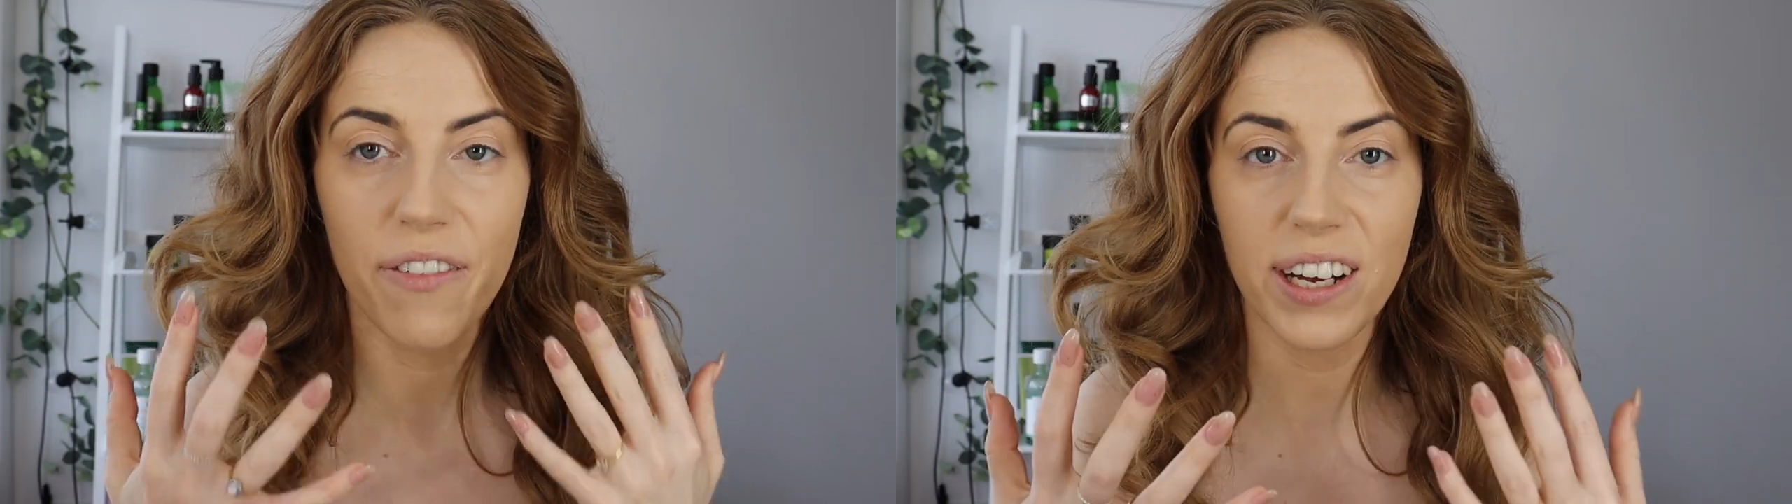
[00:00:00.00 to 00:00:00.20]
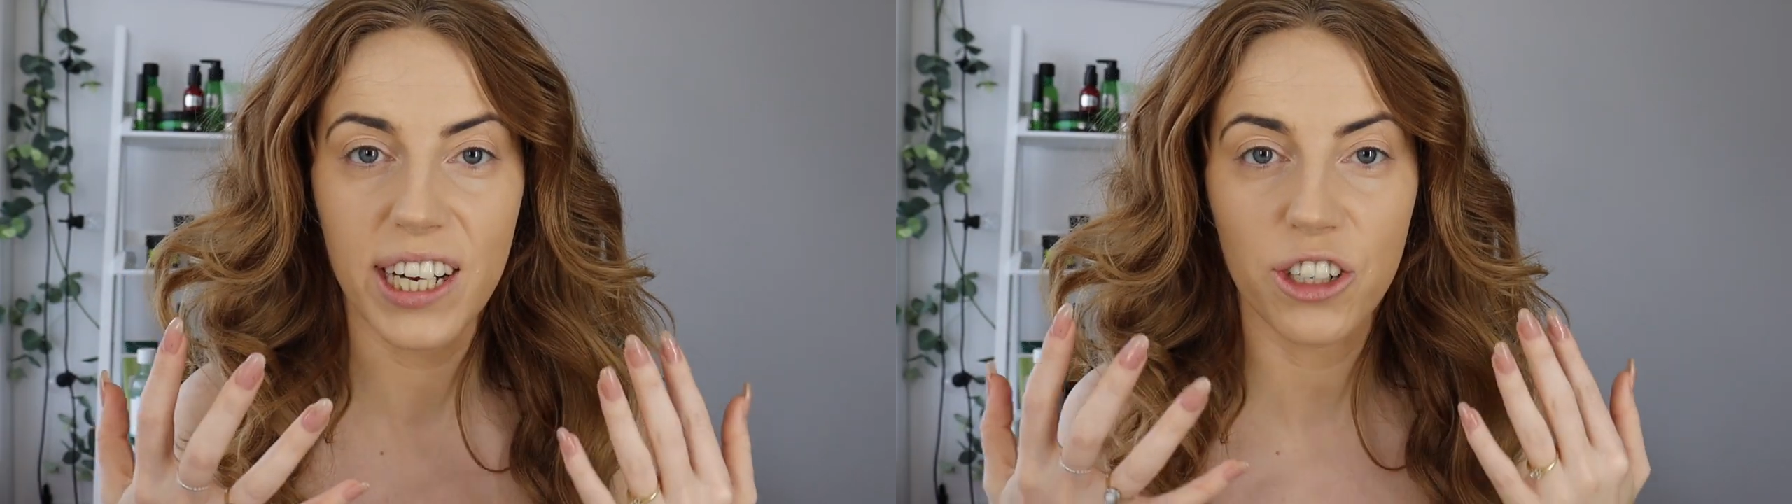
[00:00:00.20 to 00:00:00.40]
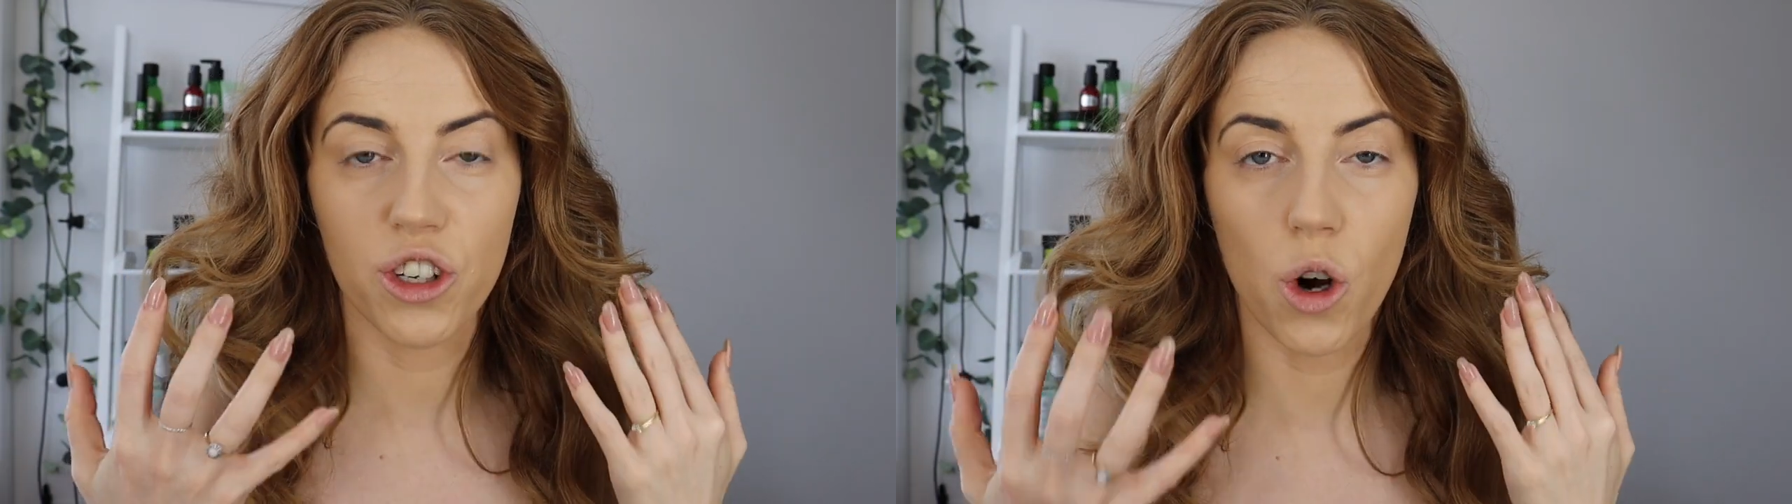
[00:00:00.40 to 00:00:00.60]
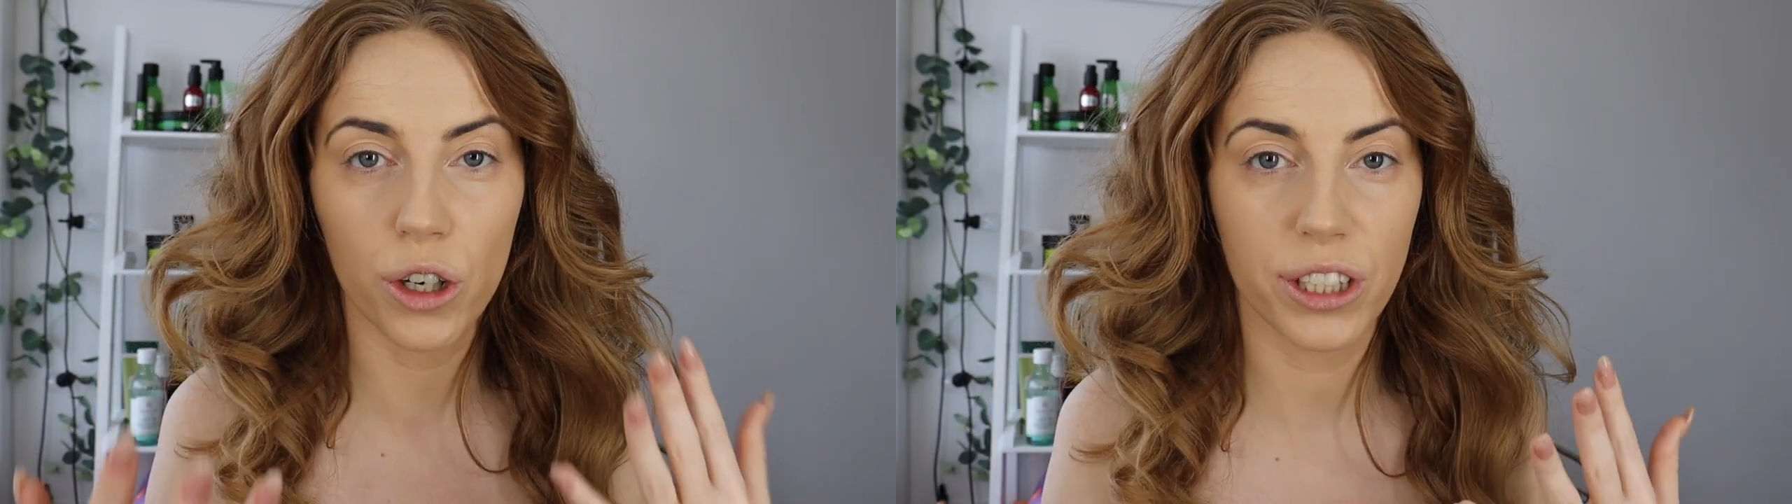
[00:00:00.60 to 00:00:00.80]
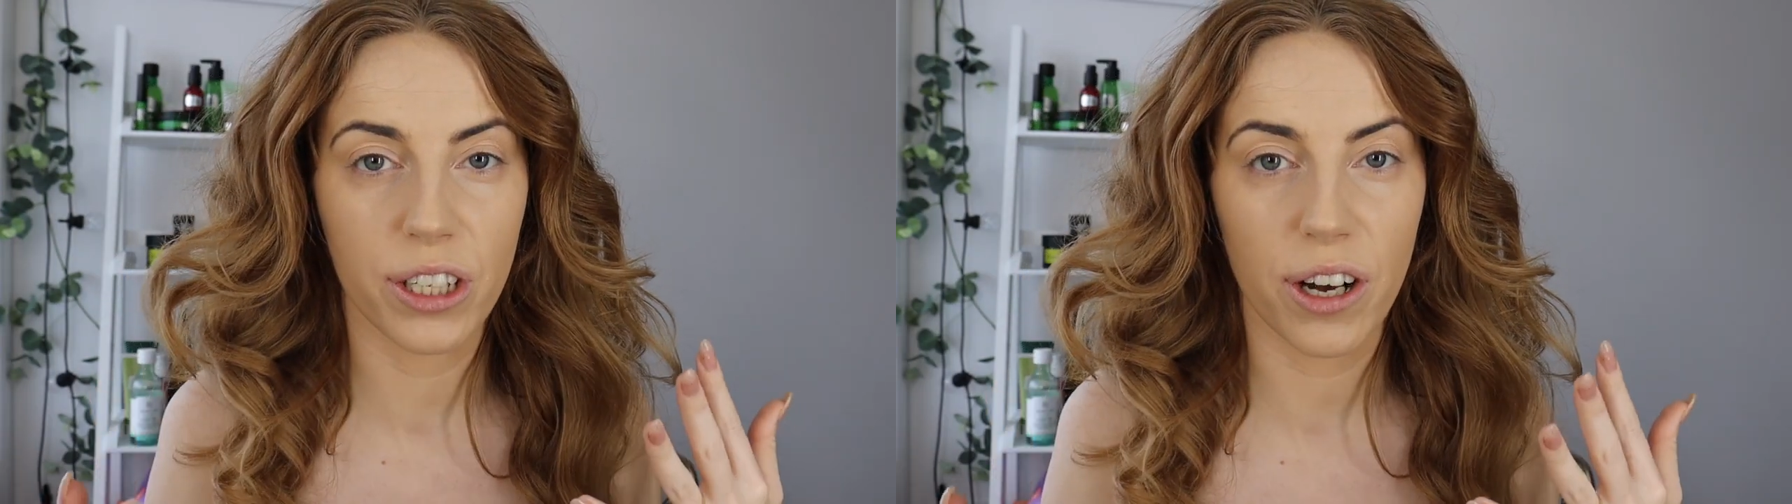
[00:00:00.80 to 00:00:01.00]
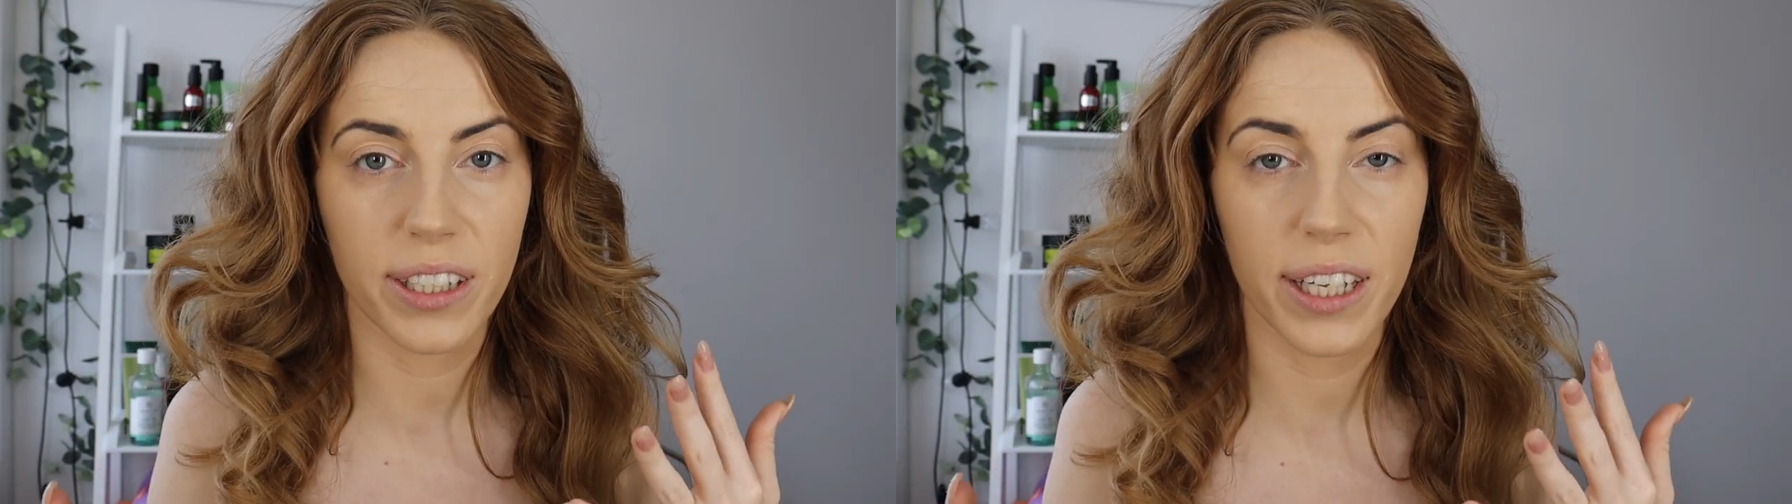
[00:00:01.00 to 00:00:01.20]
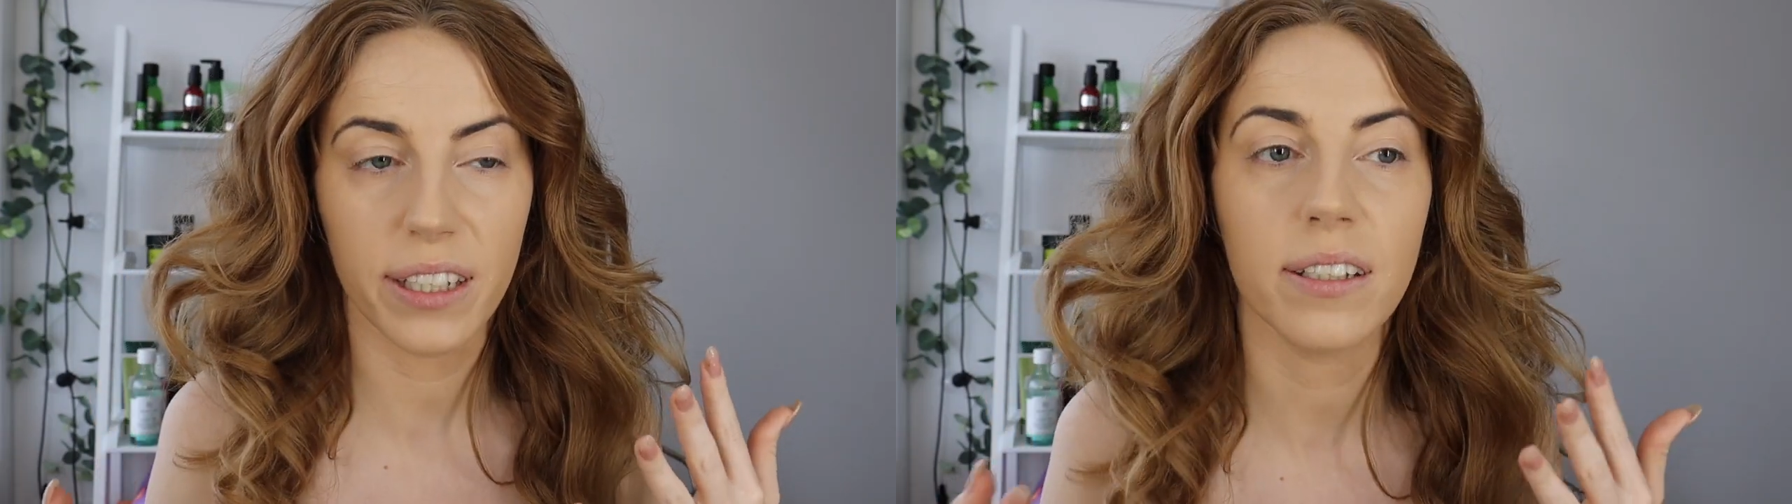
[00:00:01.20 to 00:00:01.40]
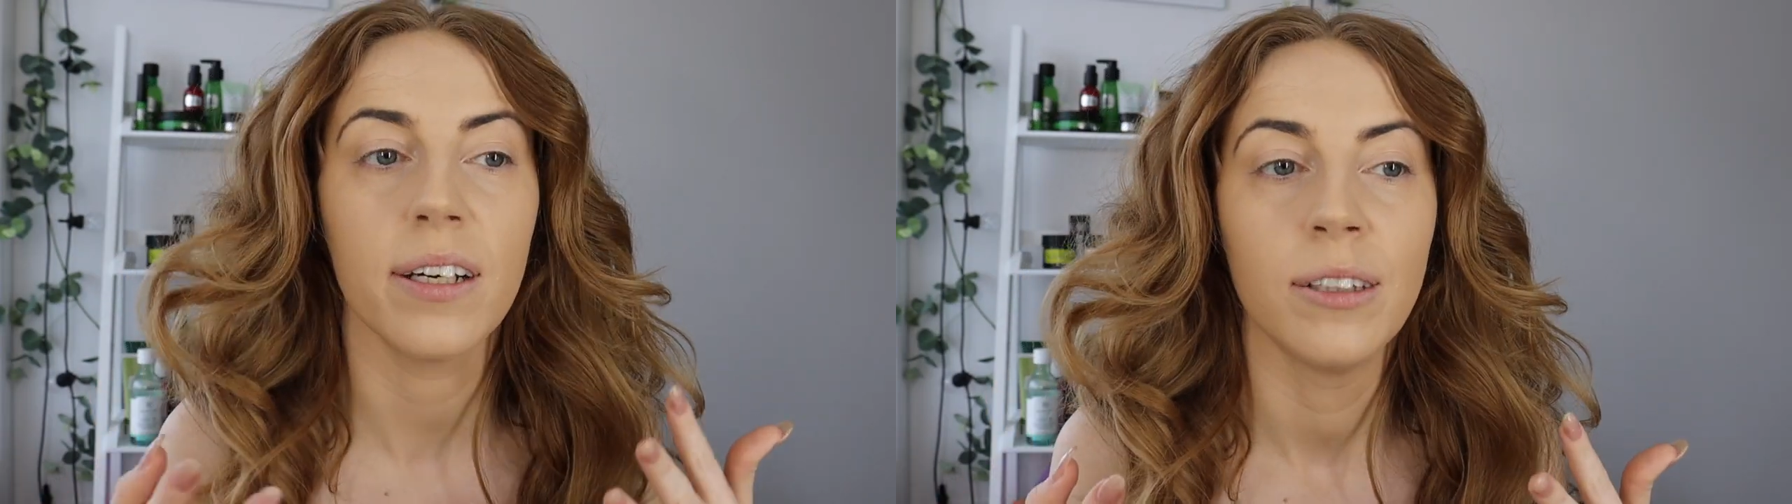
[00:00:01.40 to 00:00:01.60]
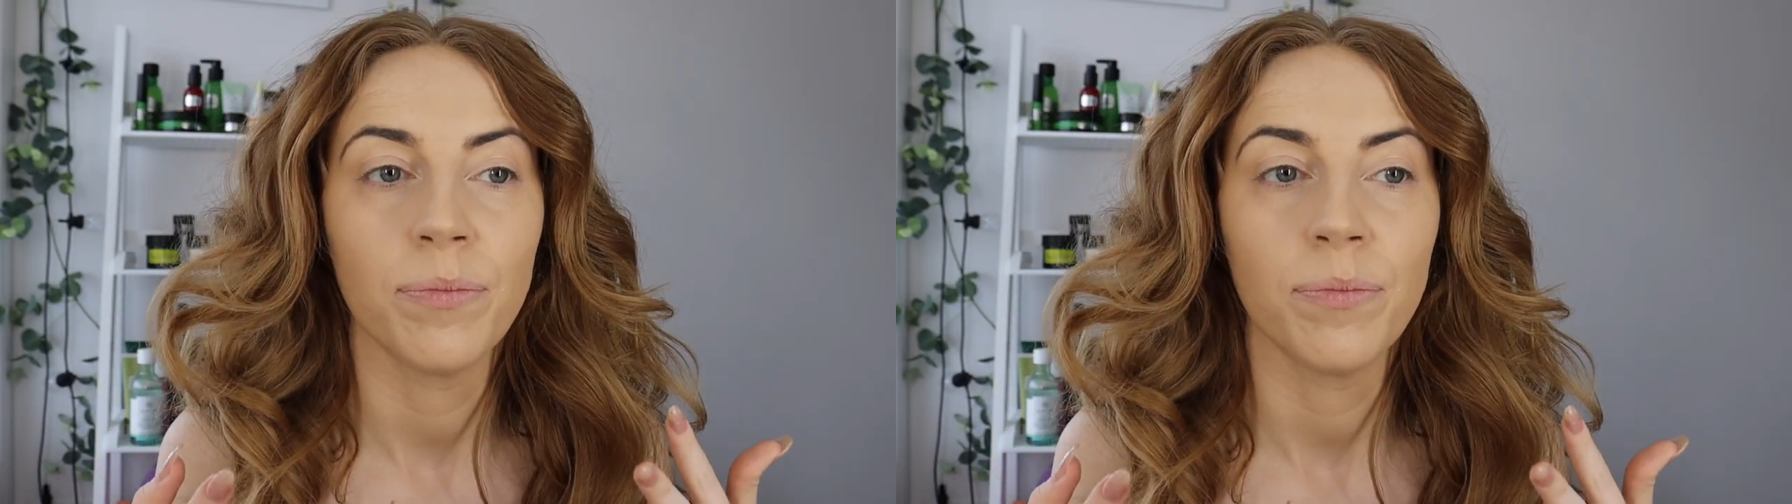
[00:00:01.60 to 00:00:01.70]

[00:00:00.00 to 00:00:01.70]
foundation oxidizes,